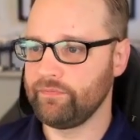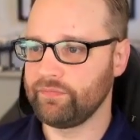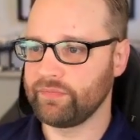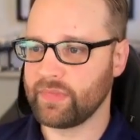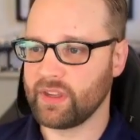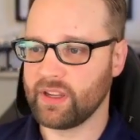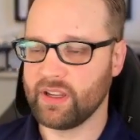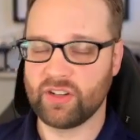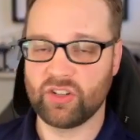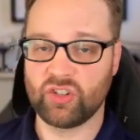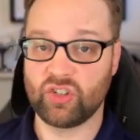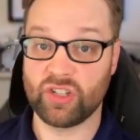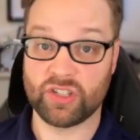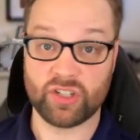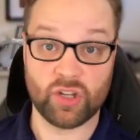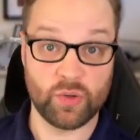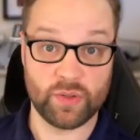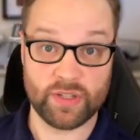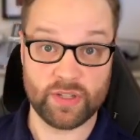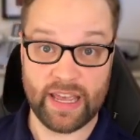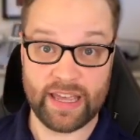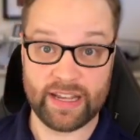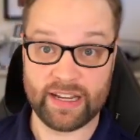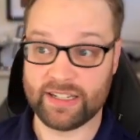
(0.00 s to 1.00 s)
just goes
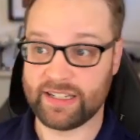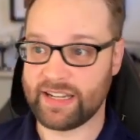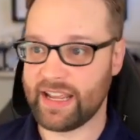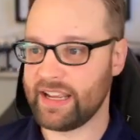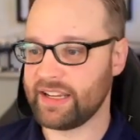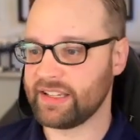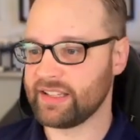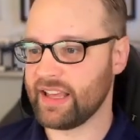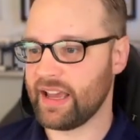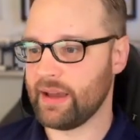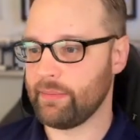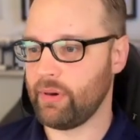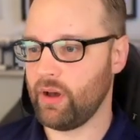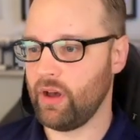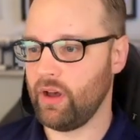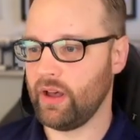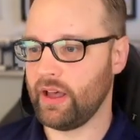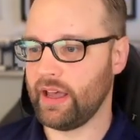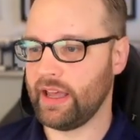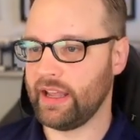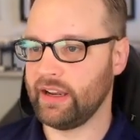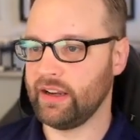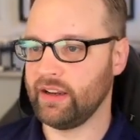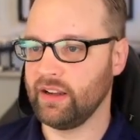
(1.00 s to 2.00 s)
ahead and takes that
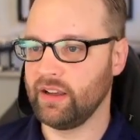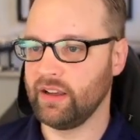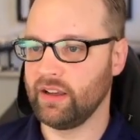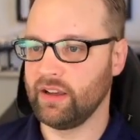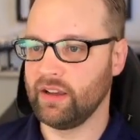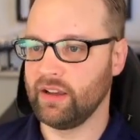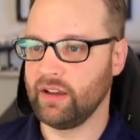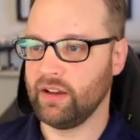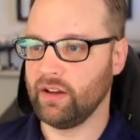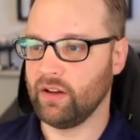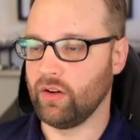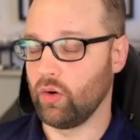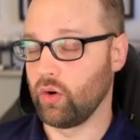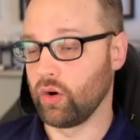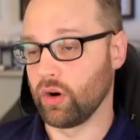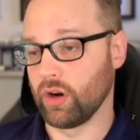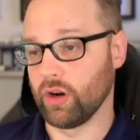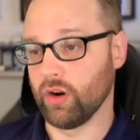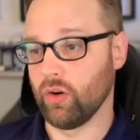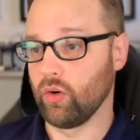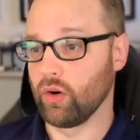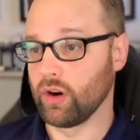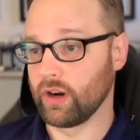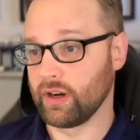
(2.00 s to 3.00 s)
pawn,
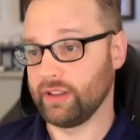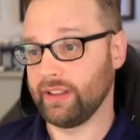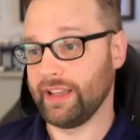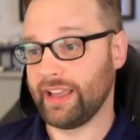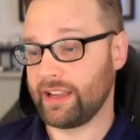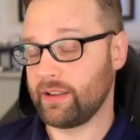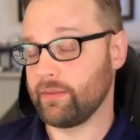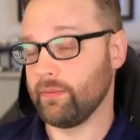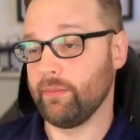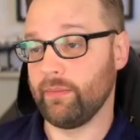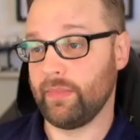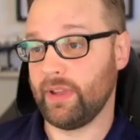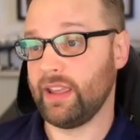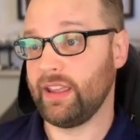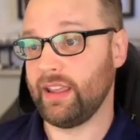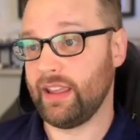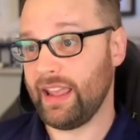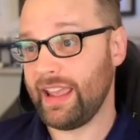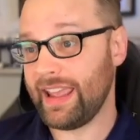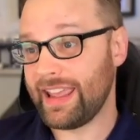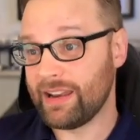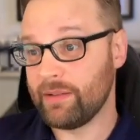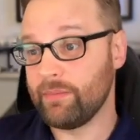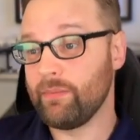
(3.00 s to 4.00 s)
or like
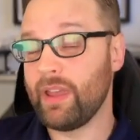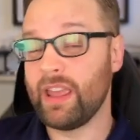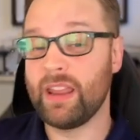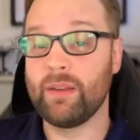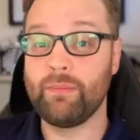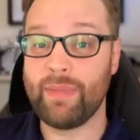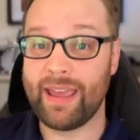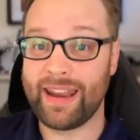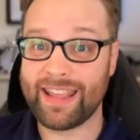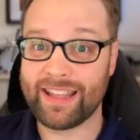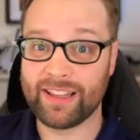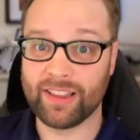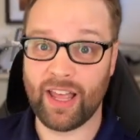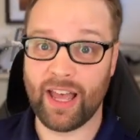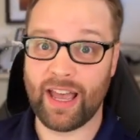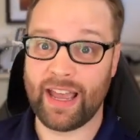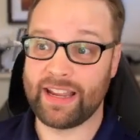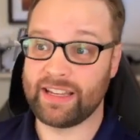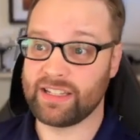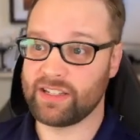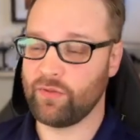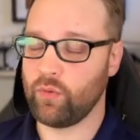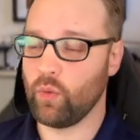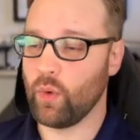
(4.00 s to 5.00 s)
in many
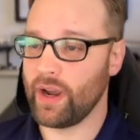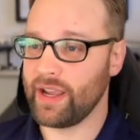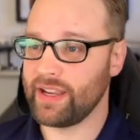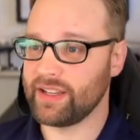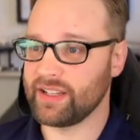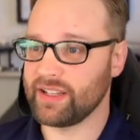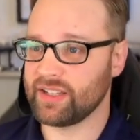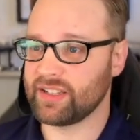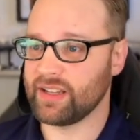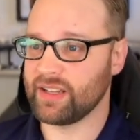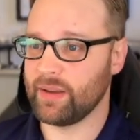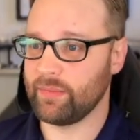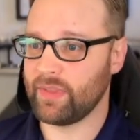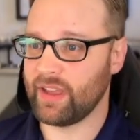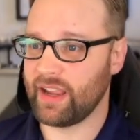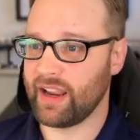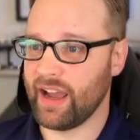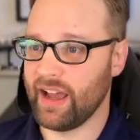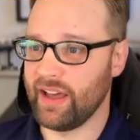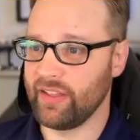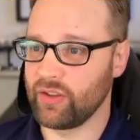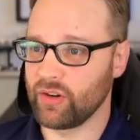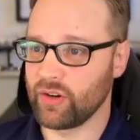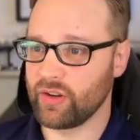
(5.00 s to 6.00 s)
lines, if white does something
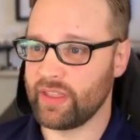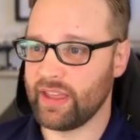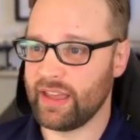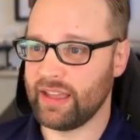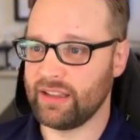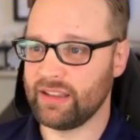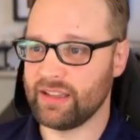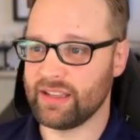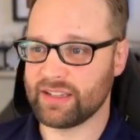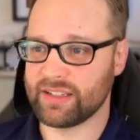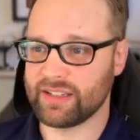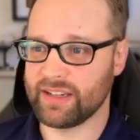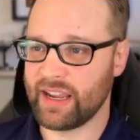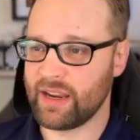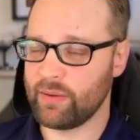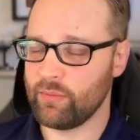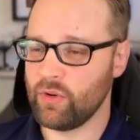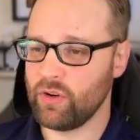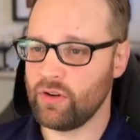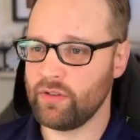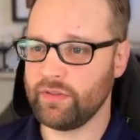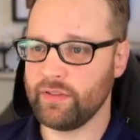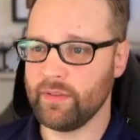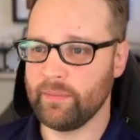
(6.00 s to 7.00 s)
other than this knight
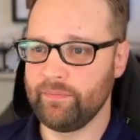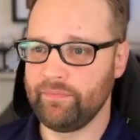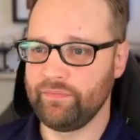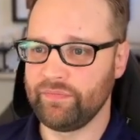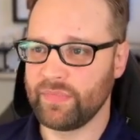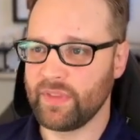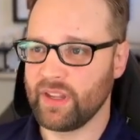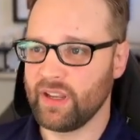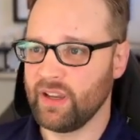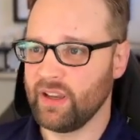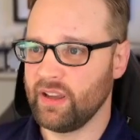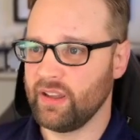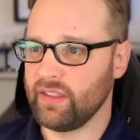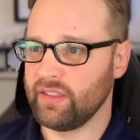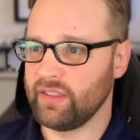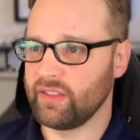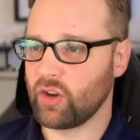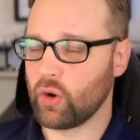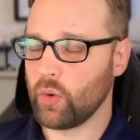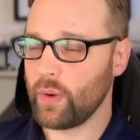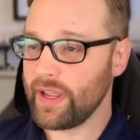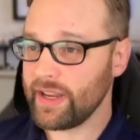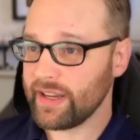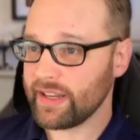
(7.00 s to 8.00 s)
move, the
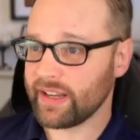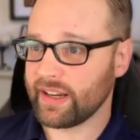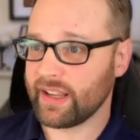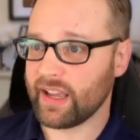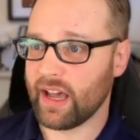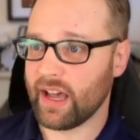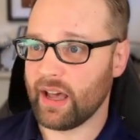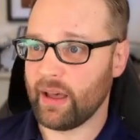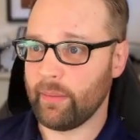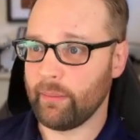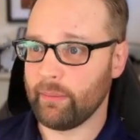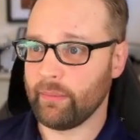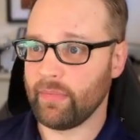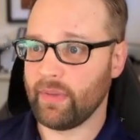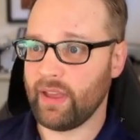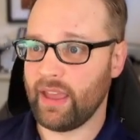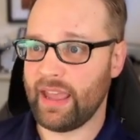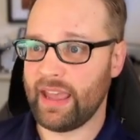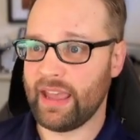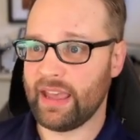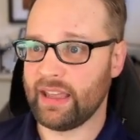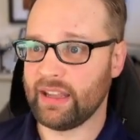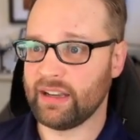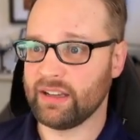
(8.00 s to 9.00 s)
queen can come
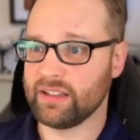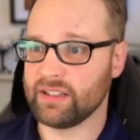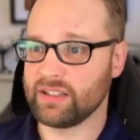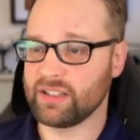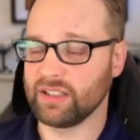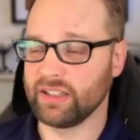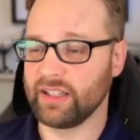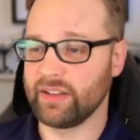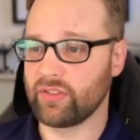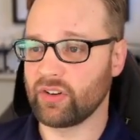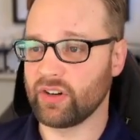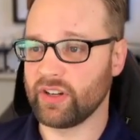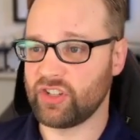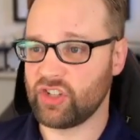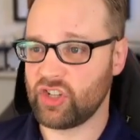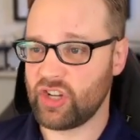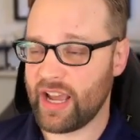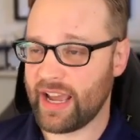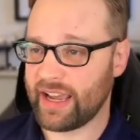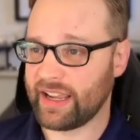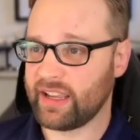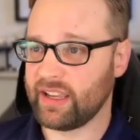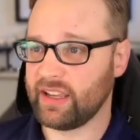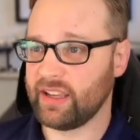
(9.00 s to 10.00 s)
and deliver a
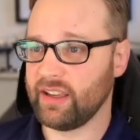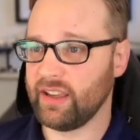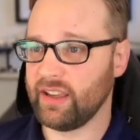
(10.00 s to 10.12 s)
check.